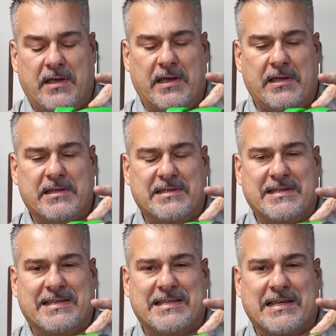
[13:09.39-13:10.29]
And this
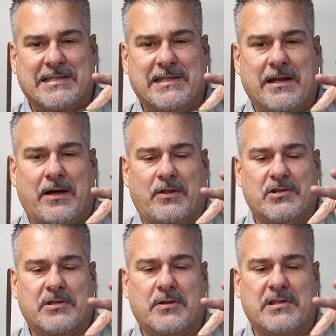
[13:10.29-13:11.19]
is
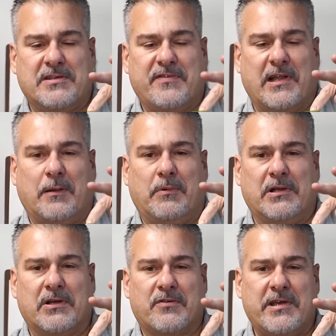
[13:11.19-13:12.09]
$60, and it's available
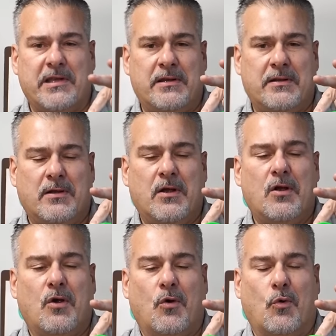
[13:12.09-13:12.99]
in green
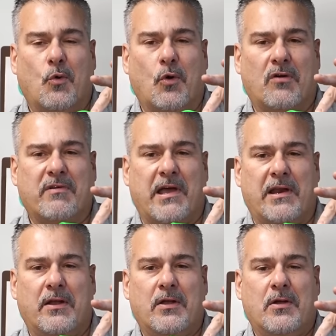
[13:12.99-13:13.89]
or
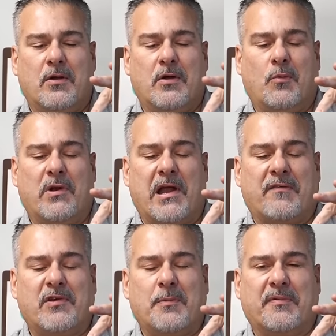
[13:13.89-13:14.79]
red.
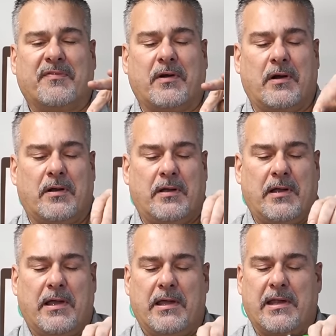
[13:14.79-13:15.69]
Whatever you prefer.
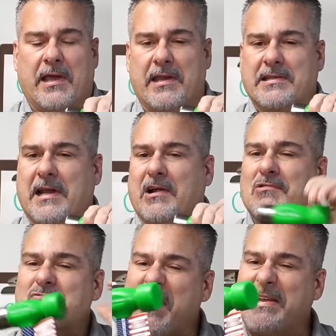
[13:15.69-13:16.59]
And again, it's got a
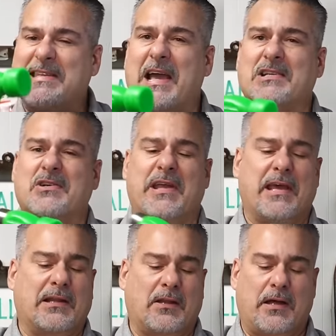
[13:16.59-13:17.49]
great textured
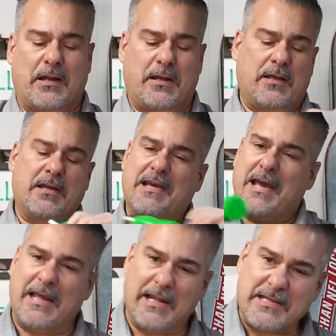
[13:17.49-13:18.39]
handle on it.
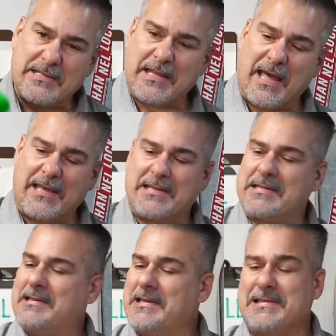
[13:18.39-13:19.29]
And it's nice.
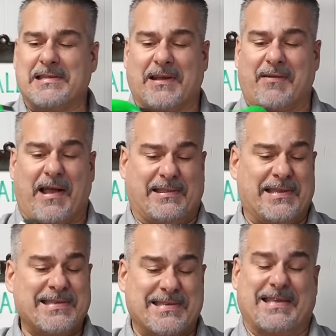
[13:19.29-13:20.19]
This is
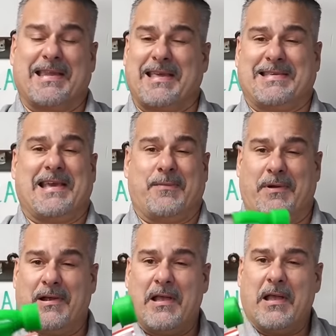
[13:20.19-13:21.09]
a nice hammer.